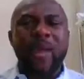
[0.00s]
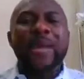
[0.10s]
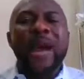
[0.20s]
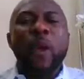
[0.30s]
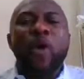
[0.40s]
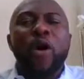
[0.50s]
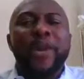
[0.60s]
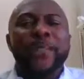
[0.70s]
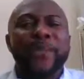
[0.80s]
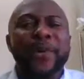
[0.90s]
Now we all
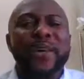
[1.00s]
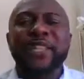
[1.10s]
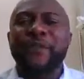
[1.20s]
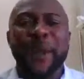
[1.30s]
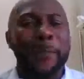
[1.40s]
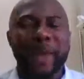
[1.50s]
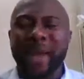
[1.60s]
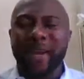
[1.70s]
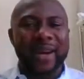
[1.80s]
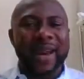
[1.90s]
experience different
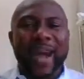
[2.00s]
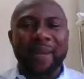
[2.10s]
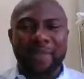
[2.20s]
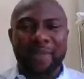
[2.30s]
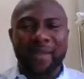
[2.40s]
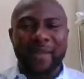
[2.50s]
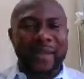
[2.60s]
pain in life.